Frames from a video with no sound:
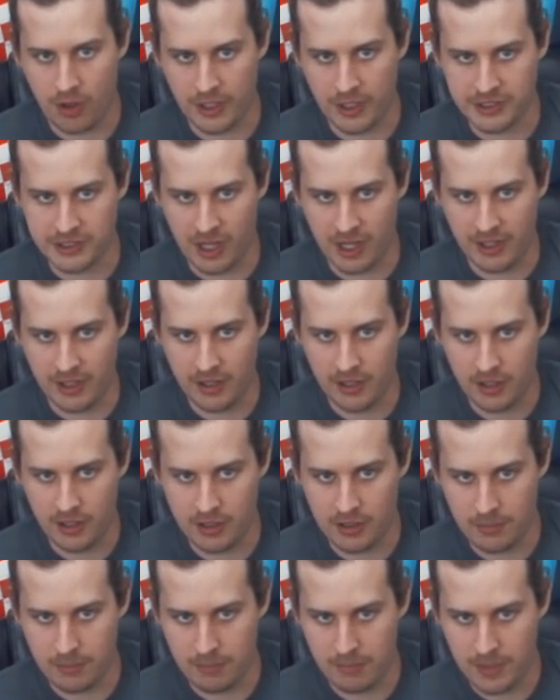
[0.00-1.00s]
Ronnie's gone.
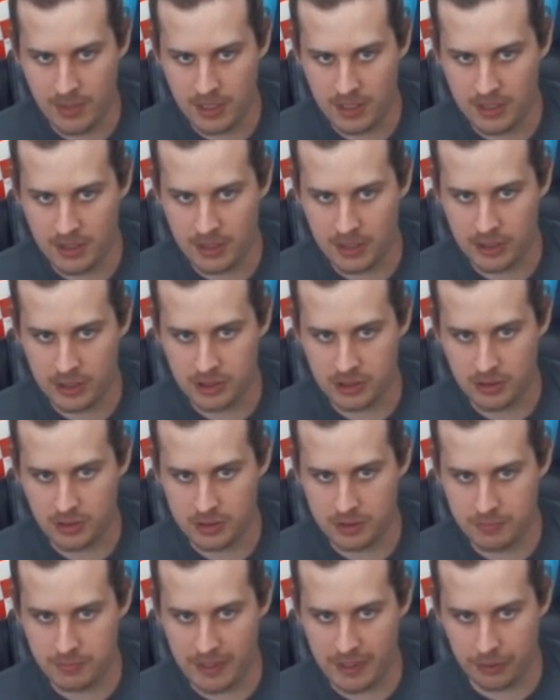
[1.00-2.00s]

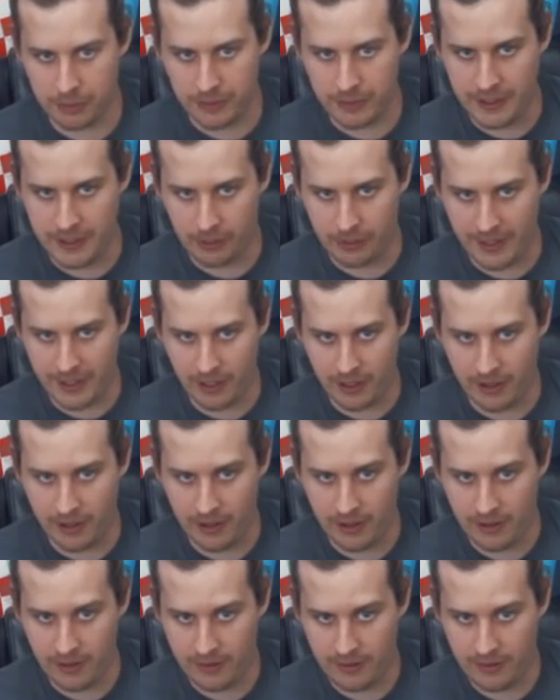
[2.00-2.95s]
Let's make it 3-0 right here.